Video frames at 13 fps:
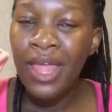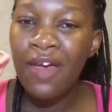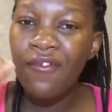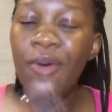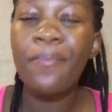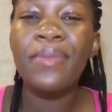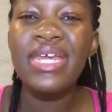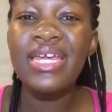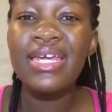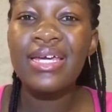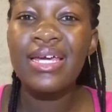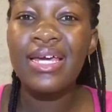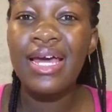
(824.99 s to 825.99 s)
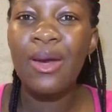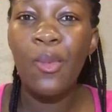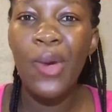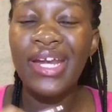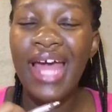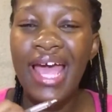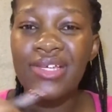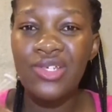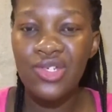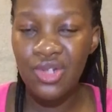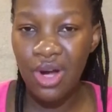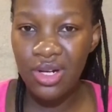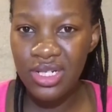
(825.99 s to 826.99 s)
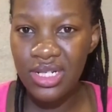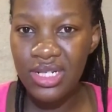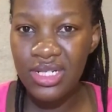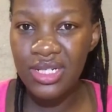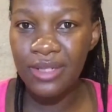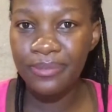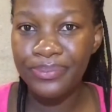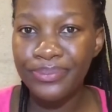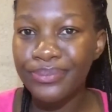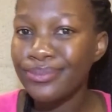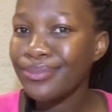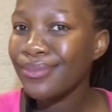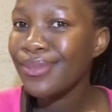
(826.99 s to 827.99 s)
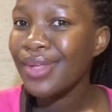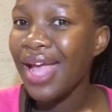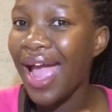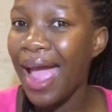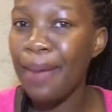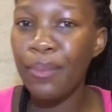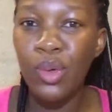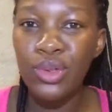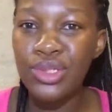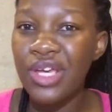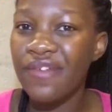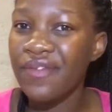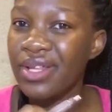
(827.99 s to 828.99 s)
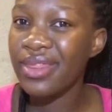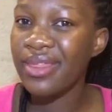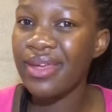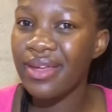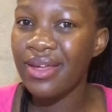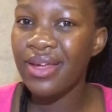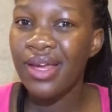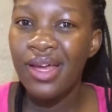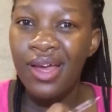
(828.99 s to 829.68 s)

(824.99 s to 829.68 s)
For me, when I started, I bought everything.